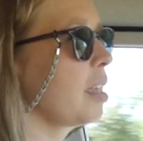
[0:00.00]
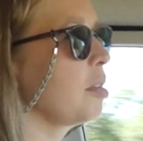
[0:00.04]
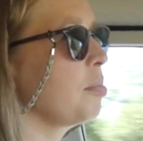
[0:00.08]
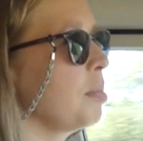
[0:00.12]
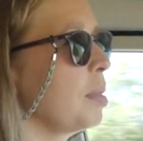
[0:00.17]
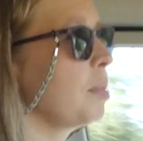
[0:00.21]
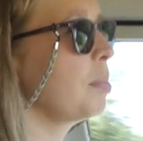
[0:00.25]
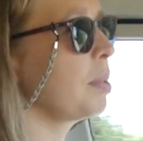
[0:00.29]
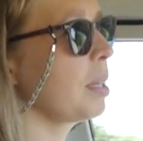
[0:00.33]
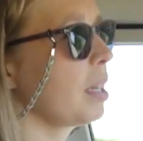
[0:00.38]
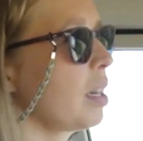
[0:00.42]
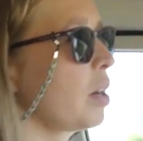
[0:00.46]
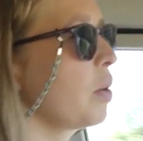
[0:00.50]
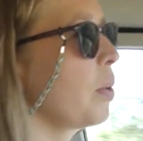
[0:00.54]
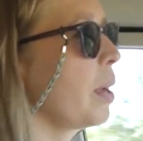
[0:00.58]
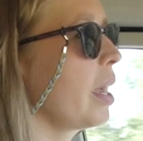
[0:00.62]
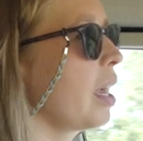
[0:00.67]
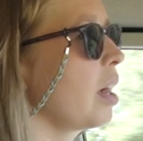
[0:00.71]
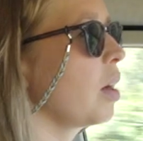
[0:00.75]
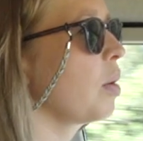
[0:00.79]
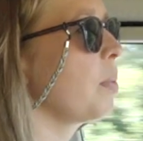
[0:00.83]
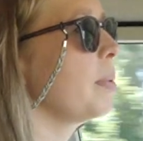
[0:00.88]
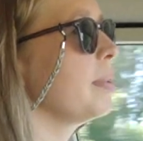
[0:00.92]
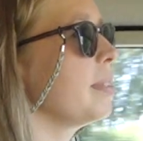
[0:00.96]
can be a bit
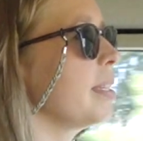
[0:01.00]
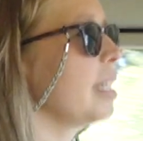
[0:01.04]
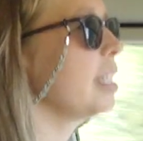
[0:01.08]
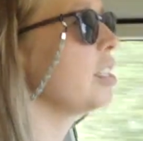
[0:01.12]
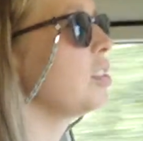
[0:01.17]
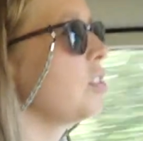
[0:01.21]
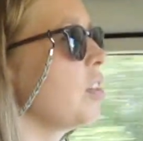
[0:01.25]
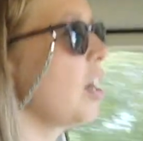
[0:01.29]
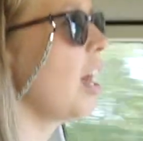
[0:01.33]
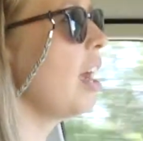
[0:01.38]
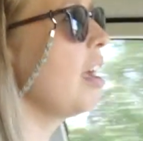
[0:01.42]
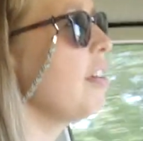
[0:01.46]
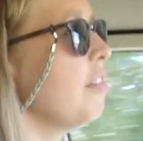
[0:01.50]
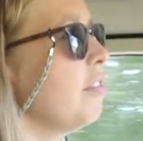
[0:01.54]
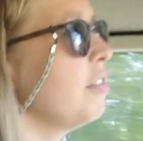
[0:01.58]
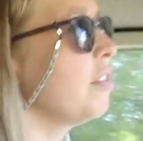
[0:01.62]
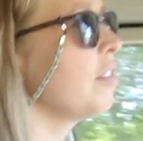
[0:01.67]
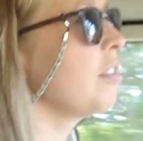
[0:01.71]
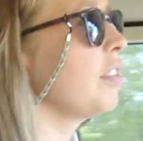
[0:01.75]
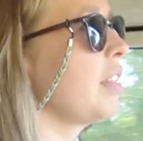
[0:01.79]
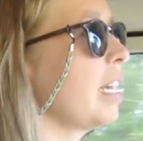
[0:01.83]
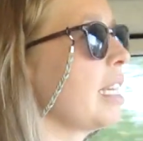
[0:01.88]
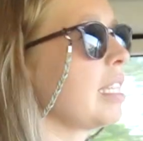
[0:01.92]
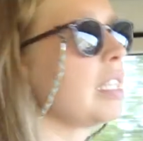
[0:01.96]
quicker when I drive.
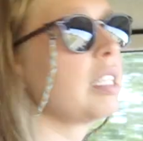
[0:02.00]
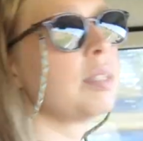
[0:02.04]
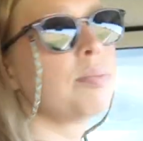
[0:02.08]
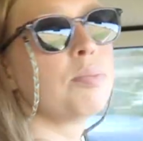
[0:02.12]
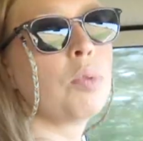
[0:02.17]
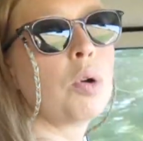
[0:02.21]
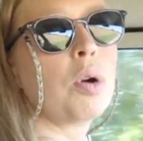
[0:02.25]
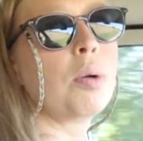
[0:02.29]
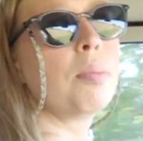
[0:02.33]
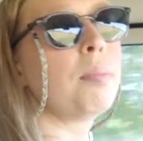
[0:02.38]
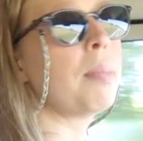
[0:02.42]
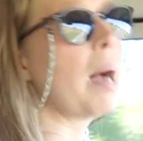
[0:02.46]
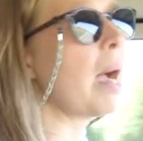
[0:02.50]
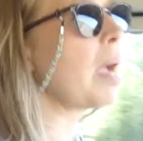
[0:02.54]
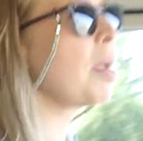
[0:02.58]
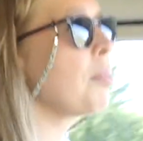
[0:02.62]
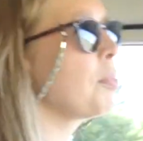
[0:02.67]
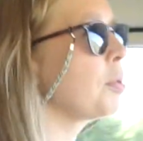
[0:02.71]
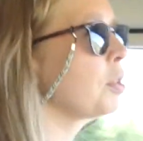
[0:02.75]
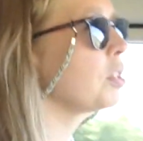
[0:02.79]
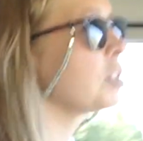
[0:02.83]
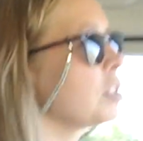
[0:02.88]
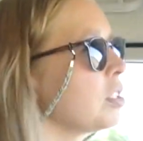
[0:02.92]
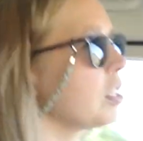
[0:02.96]
That's more my
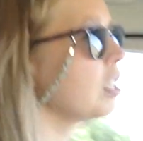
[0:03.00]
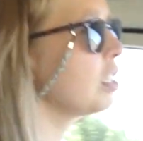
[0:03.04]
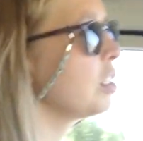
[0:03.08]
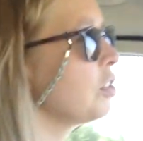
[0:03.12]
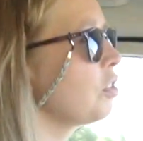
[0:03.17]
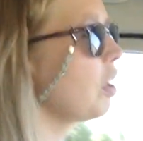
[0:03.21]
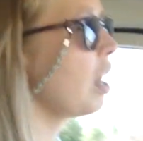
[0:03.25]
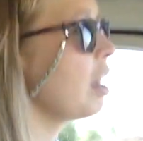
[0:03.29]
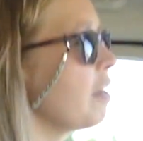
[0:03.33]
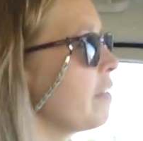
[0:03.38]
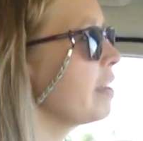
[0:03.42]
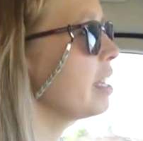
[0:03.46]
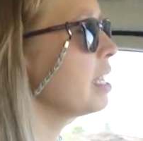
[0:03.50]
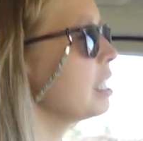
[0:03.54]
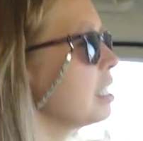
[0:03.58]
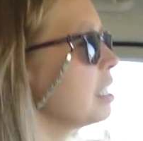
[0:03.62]
personal driving